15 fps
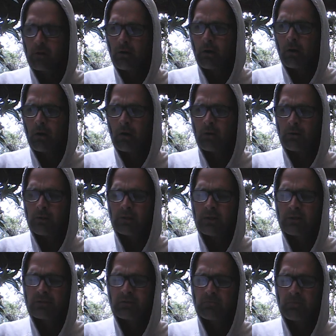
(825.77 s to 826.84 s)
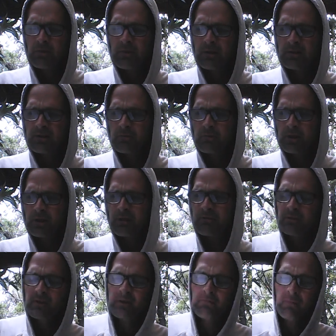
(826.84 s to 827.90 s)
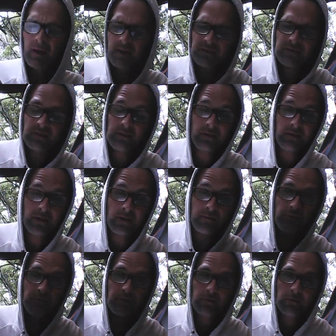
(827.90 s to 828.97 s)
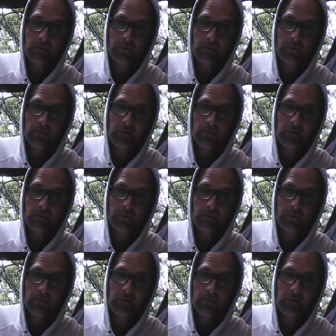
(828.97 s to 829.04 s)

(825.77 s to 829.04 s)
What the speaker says: All spirits who are given the amazing gift